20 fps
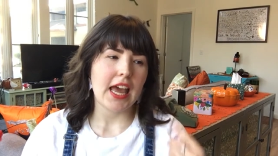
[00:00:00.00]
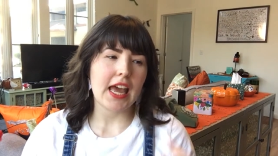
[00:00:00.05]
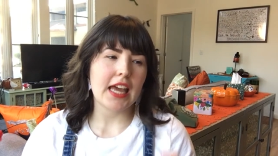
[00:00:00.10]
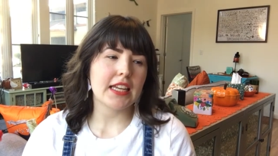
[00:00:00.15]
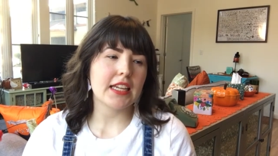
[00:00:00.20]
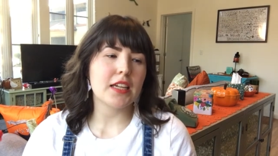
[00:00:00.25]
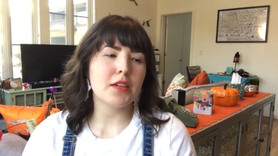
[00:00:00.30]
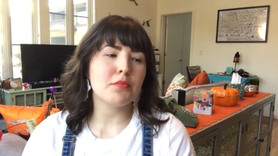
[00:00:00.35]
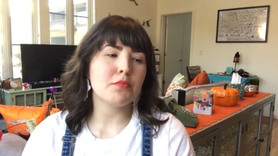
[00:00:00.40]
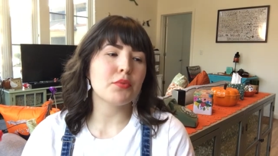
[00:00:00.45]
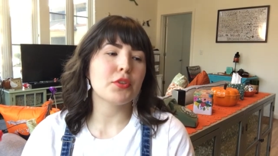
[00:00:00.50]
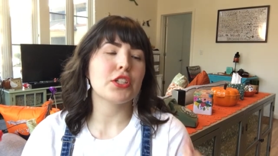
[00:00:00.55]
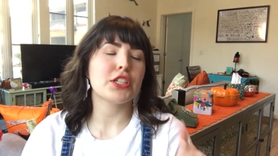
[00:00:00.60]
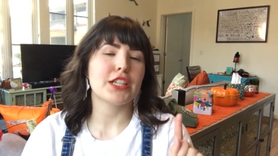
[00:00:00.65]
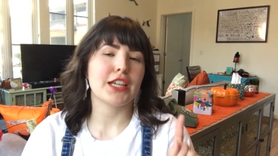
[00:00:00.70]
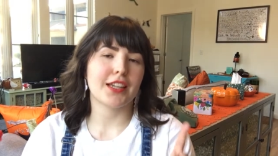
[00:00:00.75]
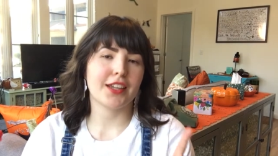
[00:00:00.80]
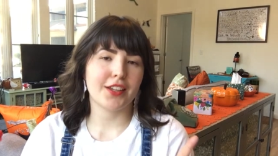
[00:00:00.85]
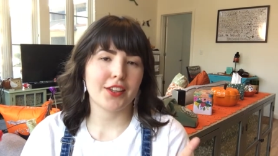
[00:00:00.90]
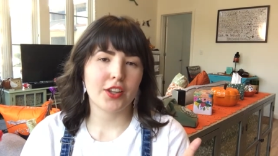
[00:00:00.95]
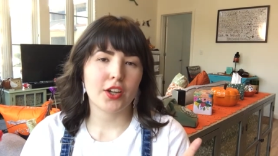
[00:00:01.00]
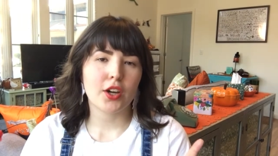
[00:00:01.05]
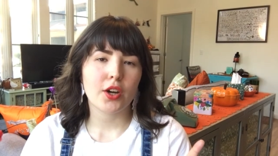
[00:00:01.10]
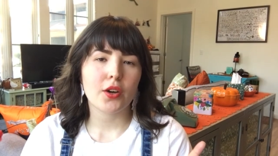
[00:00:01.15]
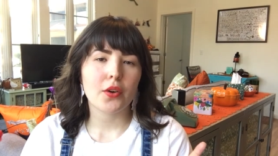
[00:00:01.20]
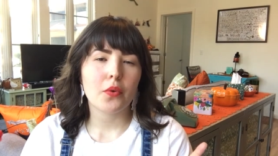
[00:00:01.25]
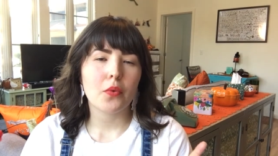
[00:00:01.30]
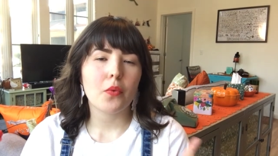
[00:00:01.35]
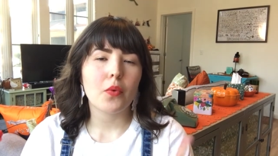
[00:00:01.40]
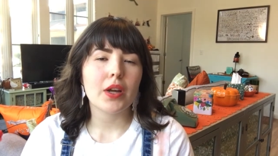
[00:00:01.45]
and in
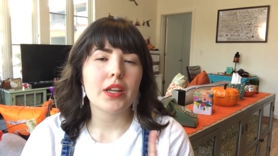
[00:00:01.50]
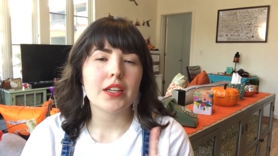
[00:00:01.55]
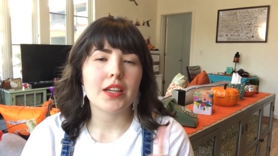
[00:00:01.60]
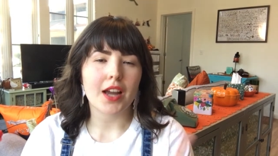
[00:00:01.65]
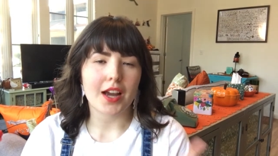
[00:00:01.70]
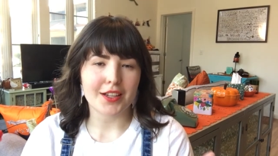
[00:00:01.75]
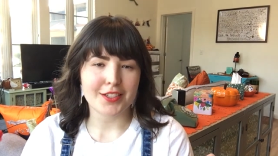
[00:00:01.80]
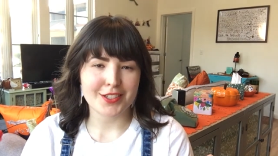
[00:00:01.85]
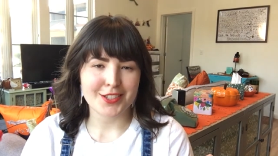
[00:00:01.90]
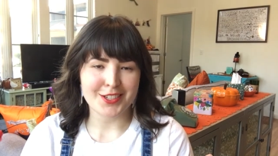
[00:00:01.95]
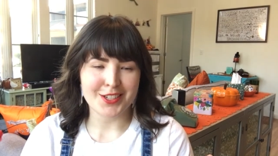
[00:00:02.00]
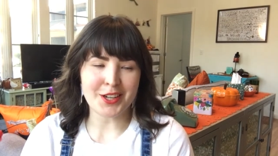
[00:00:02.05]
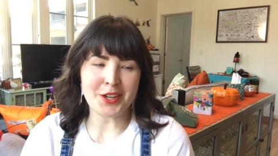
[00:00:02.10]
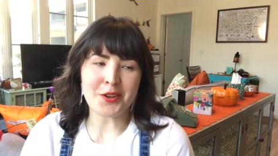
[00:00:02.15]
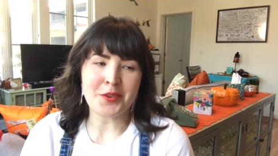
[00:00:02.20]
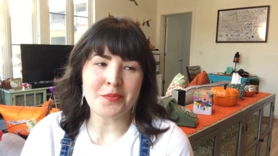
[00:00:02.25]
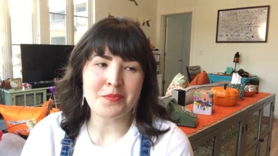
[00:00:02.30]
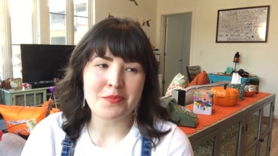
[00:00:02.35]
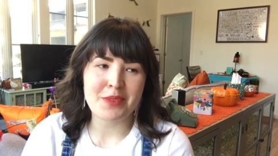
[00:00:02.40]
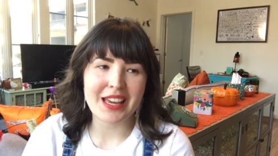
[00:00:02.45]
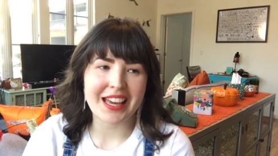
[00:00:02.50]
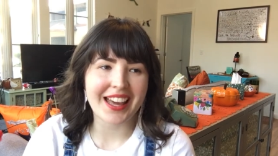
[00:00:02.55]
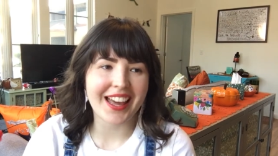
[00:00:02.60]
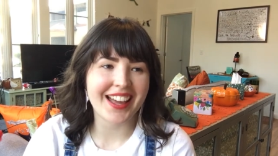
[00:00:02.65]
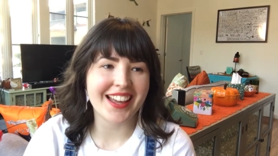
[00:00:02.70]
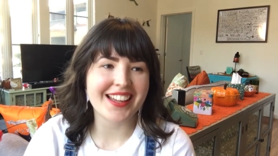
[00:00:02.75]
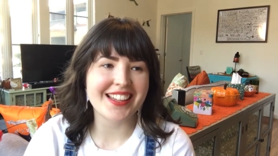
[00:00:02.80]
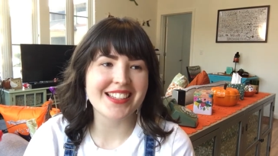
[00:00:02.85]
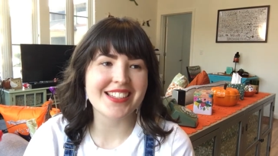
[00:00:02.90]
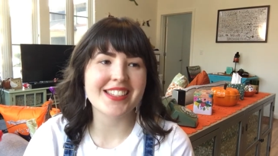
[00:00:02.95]
particular, what not to do,
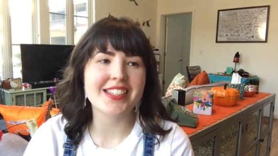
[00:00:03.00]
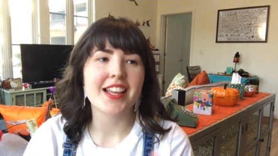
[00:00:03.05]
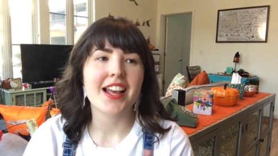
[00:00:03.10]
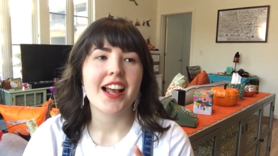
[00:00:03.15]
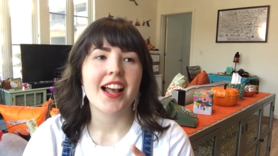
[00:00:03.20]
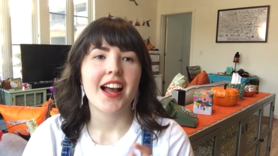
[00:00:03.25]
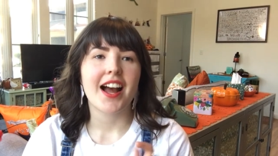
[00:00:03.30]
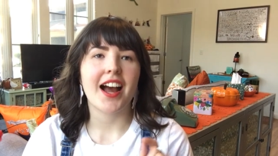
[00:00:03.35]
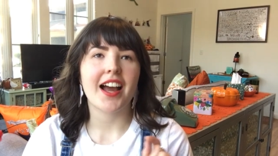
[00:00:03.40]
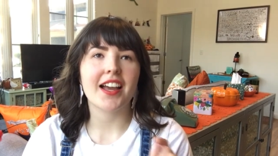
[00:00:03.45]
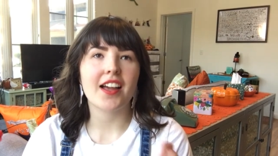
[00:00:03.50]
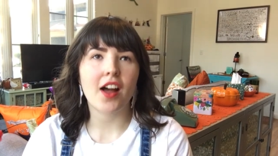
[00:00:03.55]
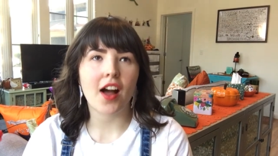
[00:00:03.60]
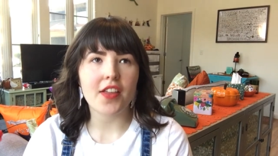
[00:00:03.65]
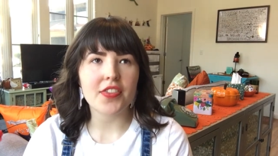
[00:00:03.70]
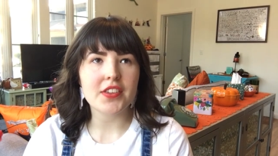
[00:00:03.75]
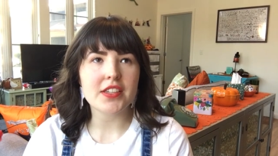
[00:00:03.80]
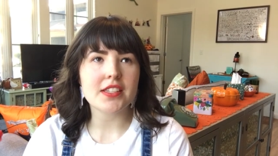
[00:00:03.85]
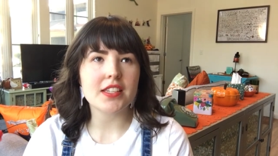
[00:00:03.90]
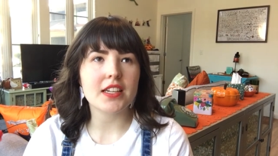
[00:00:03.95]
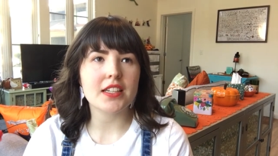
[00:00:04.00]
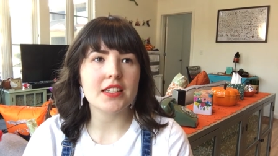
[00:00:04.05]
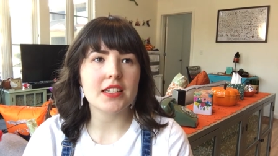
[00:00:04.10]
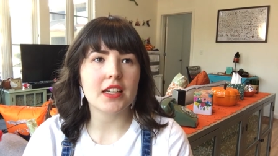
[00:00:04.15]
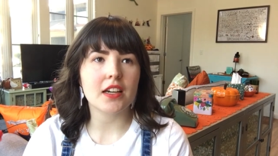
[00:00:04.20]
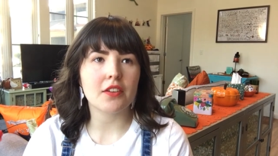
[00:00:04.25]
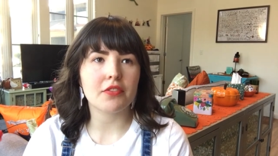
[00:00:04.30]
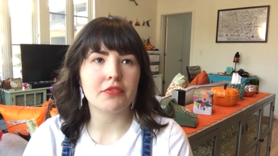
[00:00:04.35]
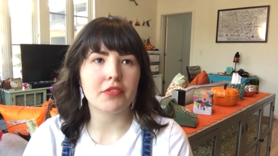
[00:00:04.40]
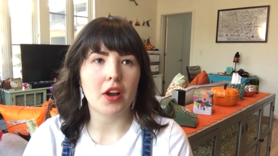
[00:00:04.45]
because I got this
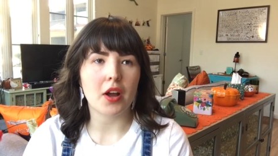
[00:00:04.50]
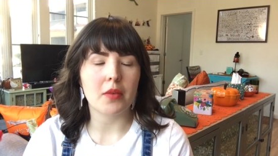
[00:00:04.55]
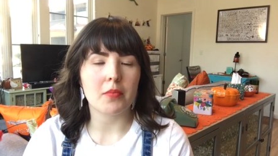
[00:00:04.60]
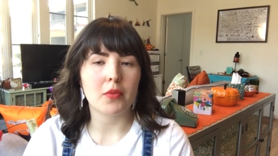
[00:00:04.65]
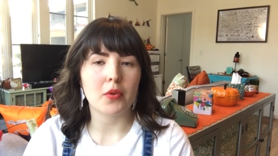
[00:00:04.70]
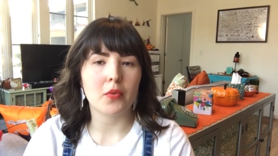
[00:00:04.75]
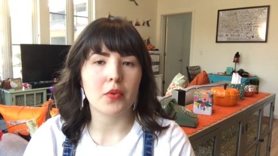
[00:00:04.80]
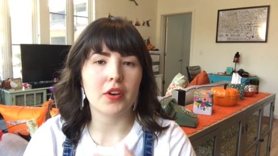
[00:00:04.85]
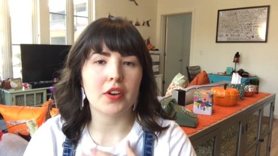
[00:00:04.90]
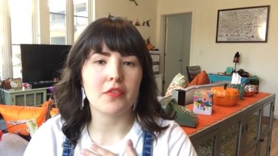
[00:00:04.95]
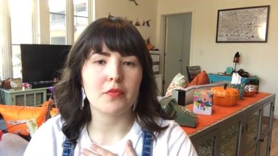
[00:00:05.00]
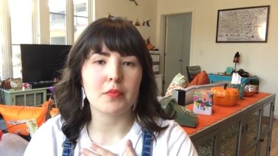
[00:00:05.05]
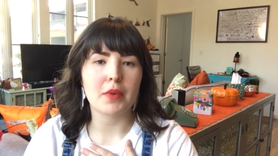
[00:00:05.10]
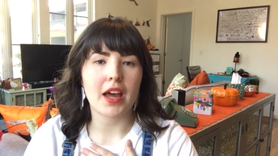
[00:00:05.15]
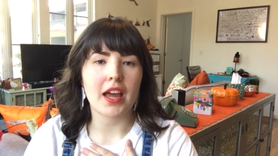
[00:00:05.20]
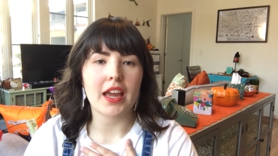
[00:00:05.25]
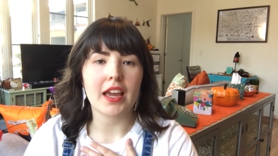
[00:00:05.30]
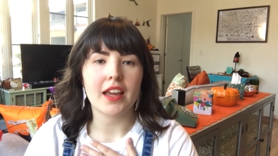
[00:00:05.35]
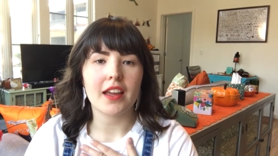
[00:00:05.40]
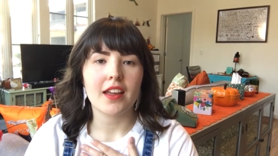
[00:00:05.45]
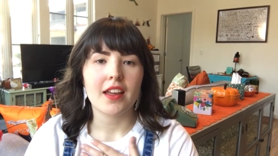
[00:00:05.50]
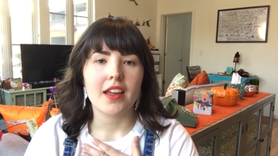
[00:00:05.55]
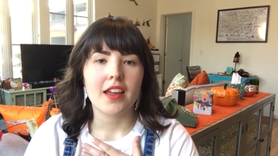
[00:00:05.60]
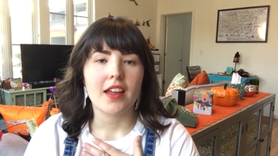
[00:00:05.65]
idea from one of my